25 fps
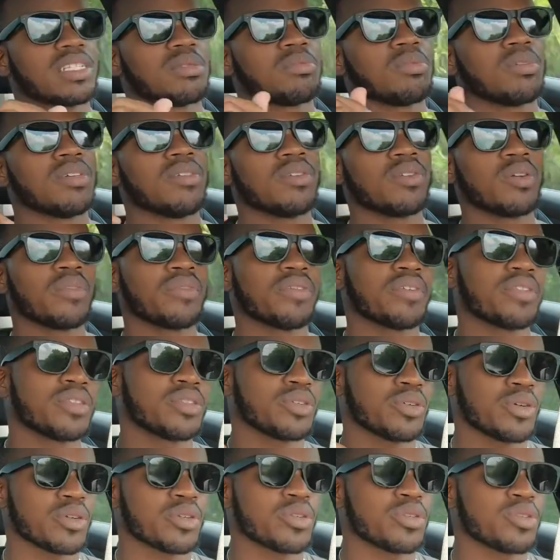But you go for the
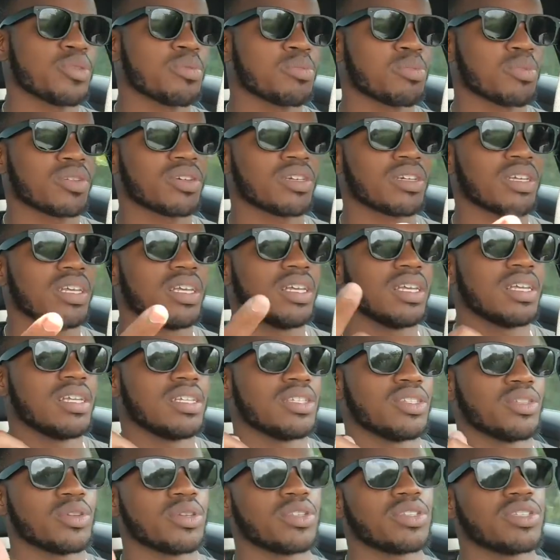Toyota Supra,
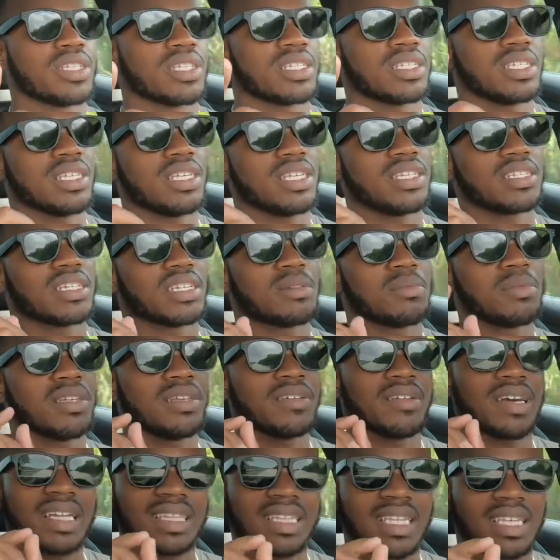0 to 60 is going to be,
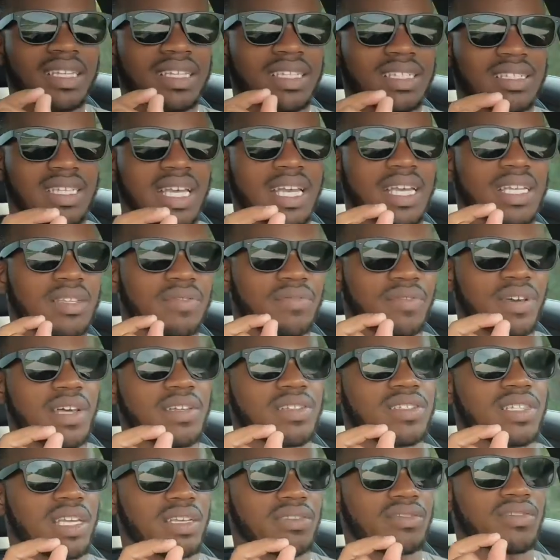I think, exactly 5
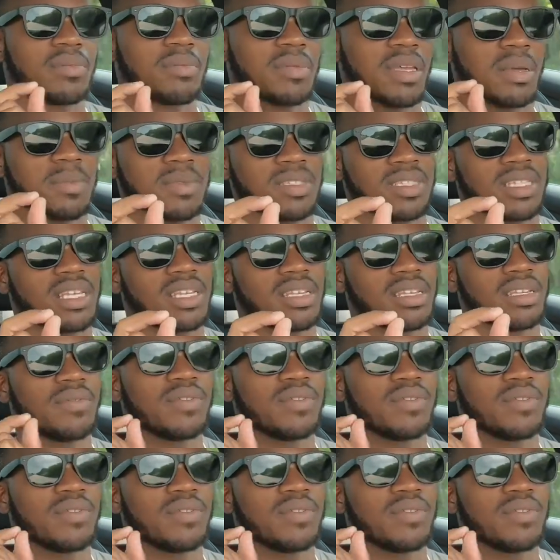seconds, if I'm not mistaken. If